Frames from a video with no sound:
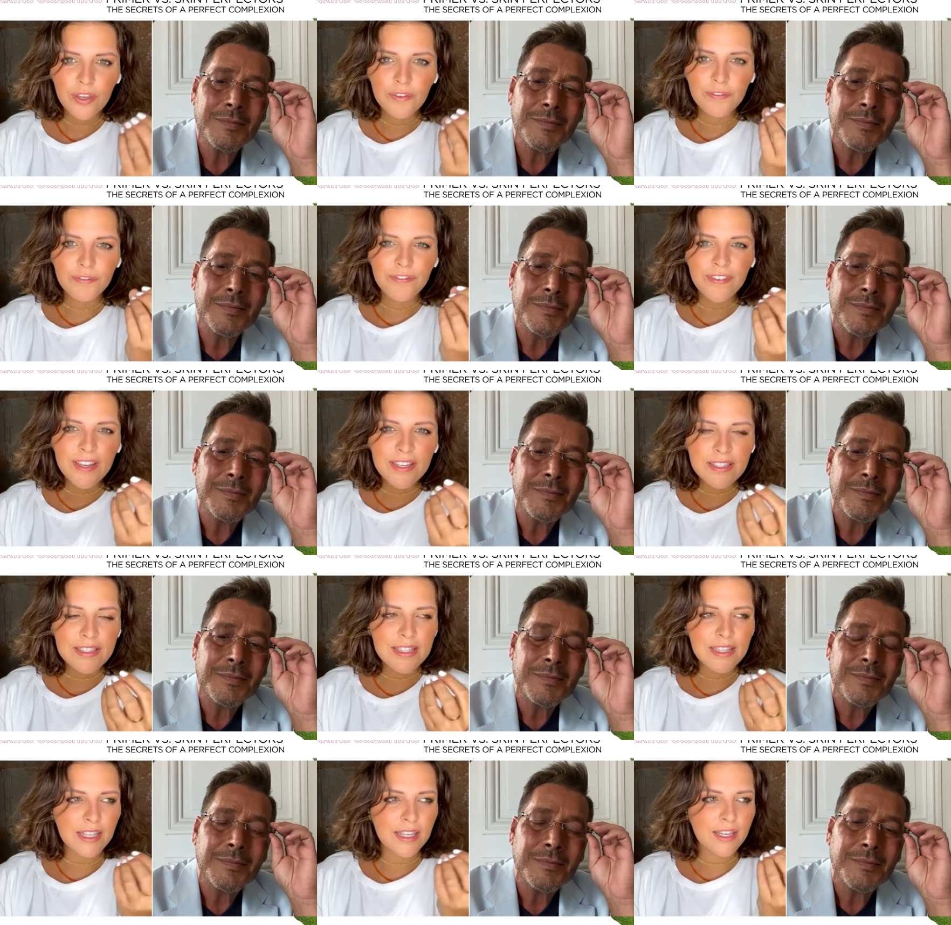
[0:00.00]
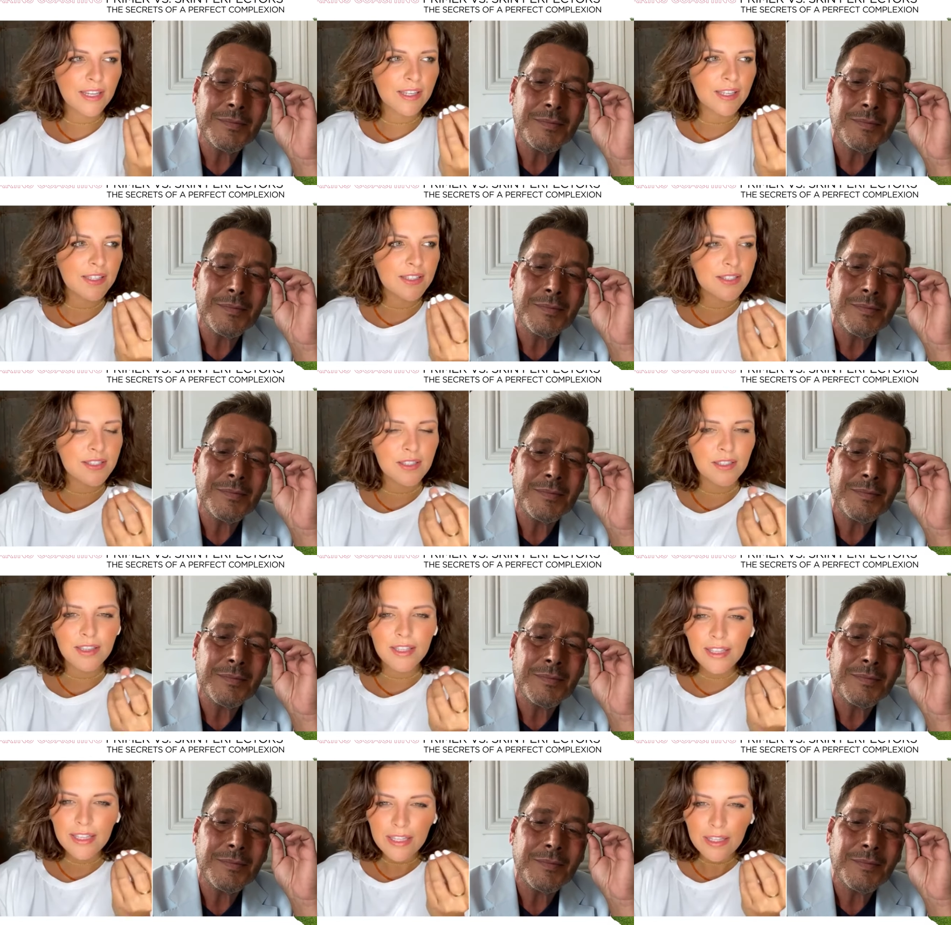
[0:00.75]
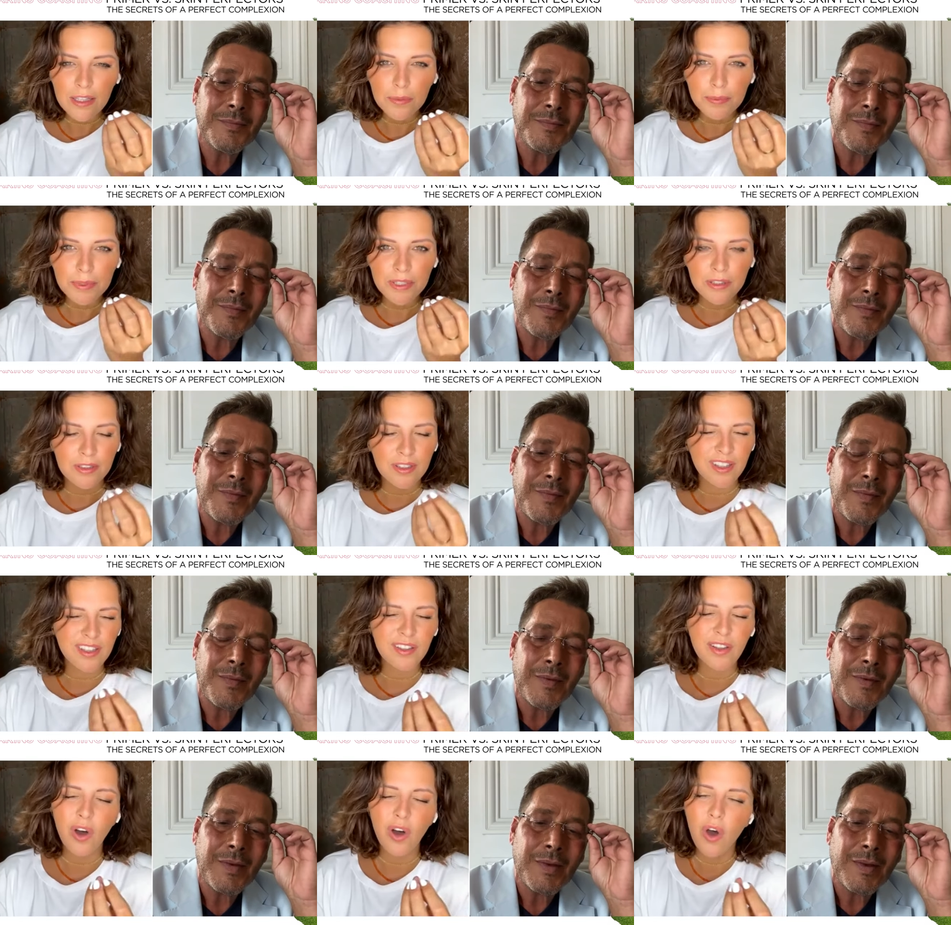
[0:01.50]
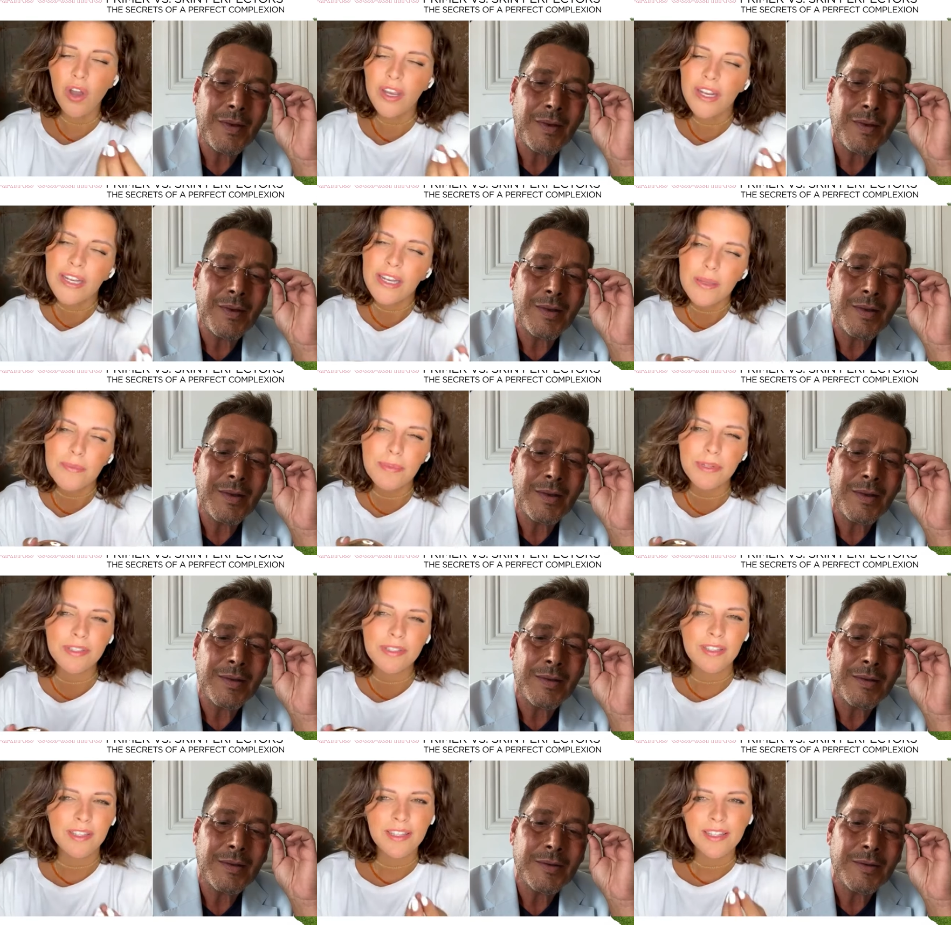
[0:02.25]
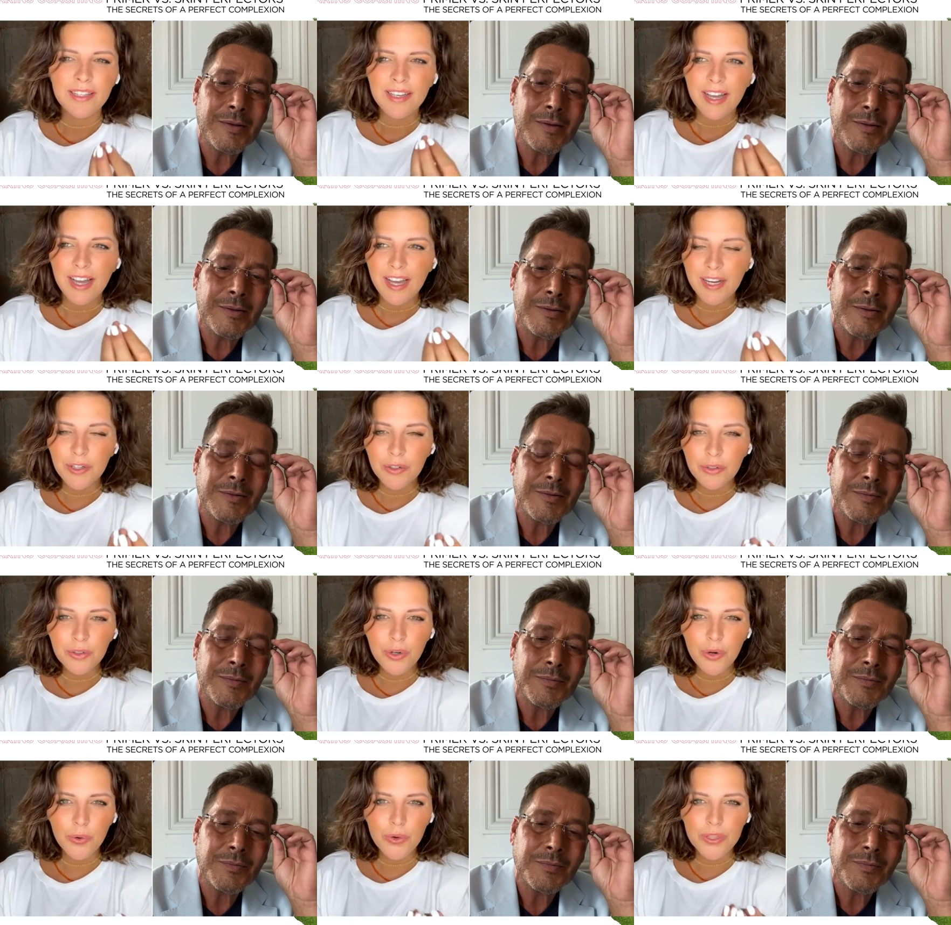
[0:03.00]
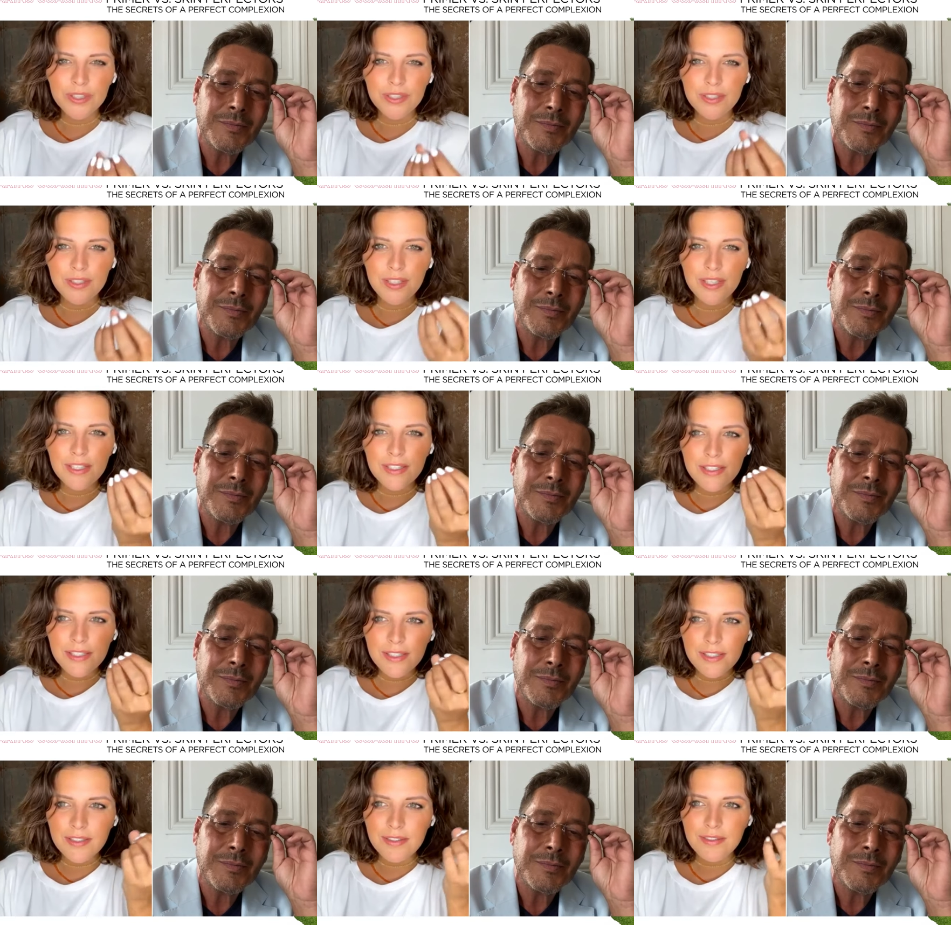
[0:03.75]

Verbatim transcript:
Speaker 1: it feels like it's a little bit not oily, but I don't know, it's it's